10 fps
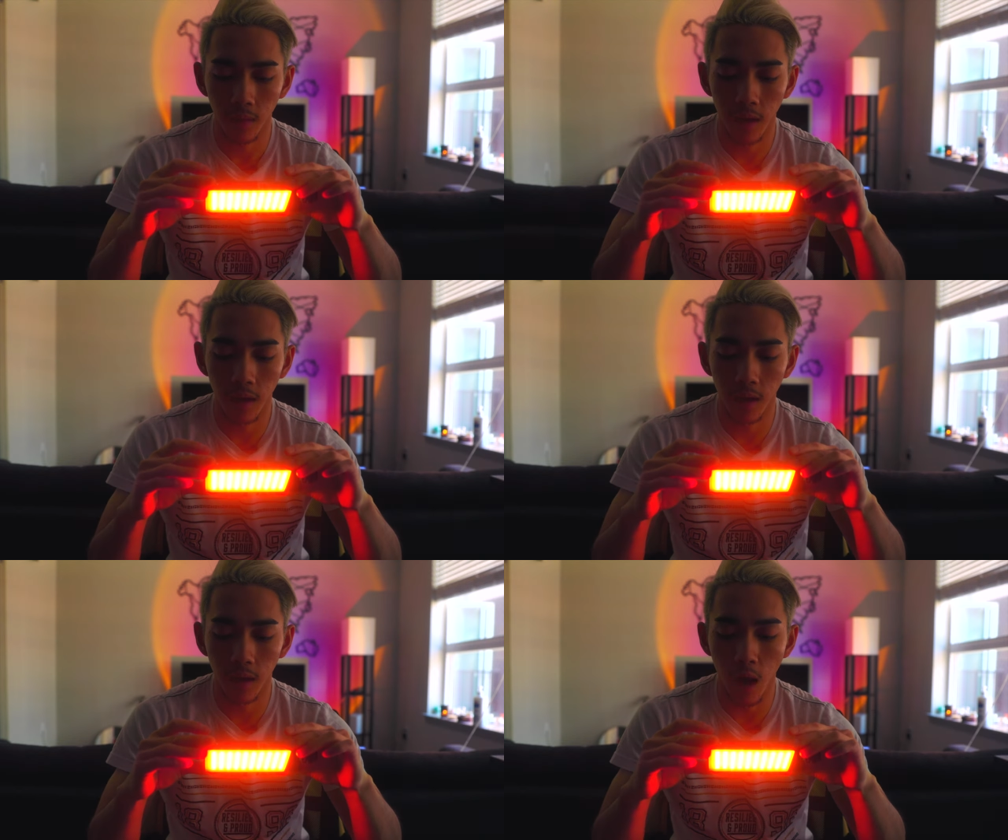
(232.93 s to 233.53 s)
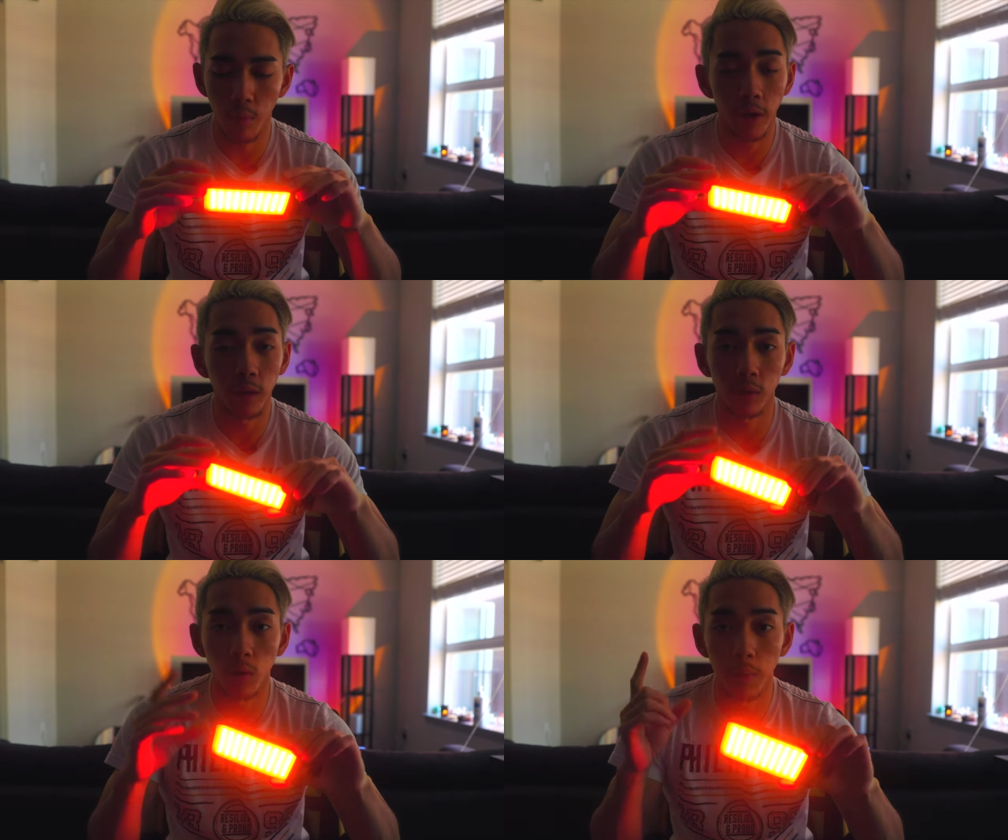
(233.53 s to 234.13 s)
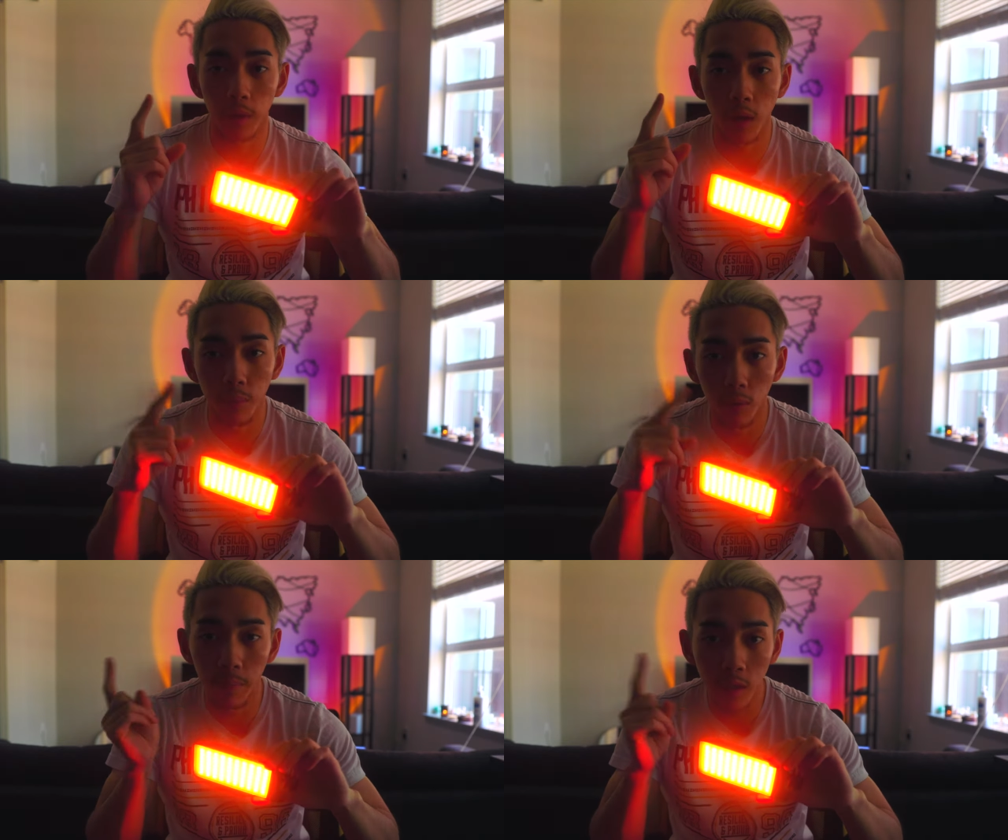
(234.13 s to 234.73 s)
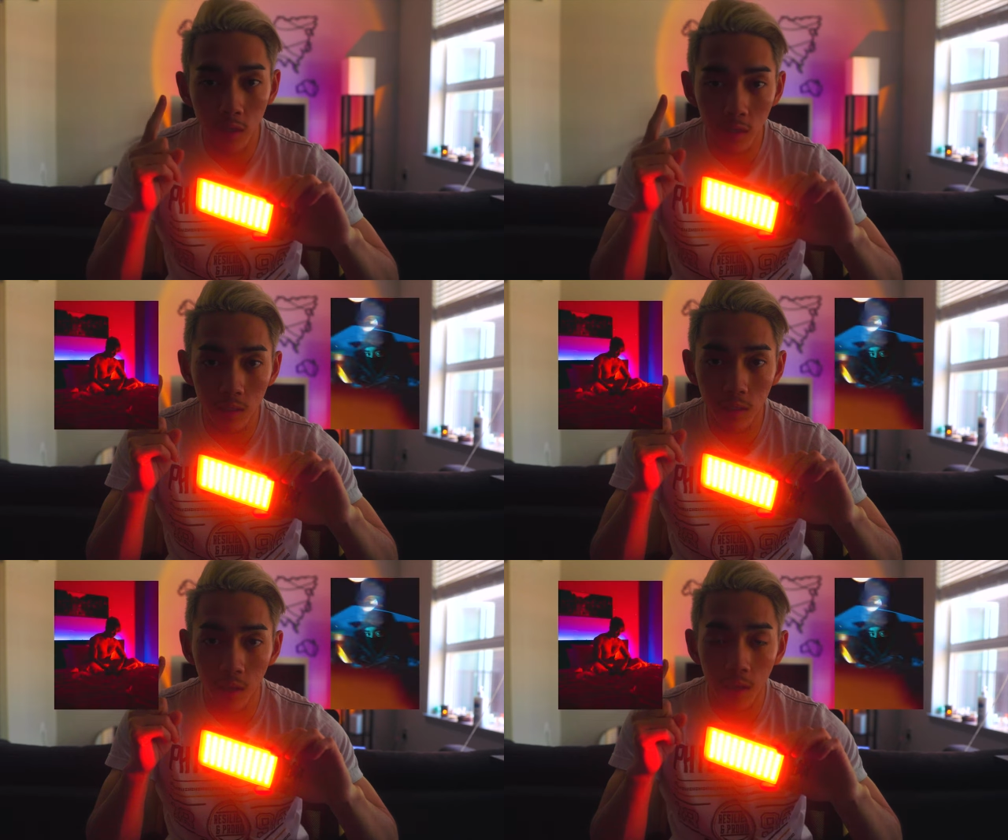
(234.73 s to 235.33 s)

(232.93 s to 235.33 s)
And I'll probably throw up a couple of pictures